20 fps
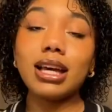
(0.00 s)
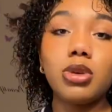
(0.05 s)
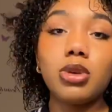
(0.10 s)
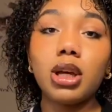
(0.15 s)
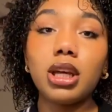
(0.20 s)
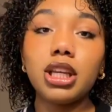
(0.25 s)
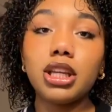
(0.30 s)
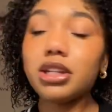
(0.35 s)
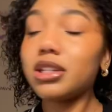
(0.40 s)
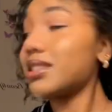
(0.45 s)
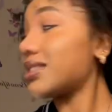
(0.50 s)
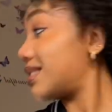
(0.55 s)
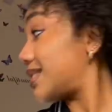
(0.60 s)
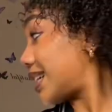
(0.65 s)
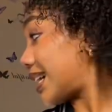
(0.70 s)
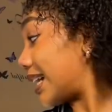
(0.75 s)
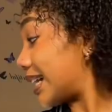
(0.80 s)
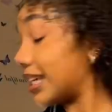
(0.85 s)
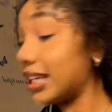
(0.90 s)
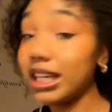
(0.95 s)
Akira
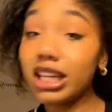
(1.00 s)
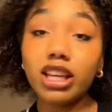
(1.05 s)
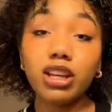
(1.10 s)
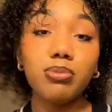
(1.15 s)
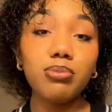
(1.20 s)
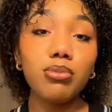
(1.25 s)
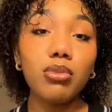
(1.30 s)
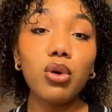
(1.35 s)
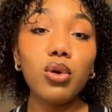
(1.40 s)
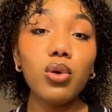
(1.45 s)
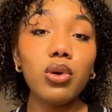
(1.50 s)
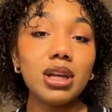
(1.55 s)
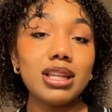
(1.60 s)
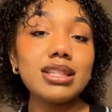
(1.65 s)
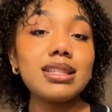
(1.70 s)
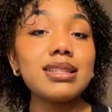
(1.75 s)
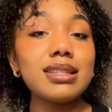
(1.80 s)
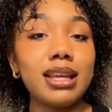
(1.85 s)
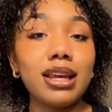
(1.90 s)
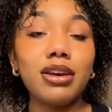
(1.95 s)
jacket on
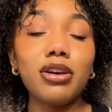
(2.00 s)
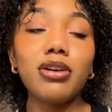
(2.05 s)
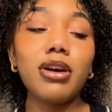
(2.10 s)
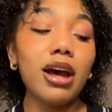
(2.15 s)
sale.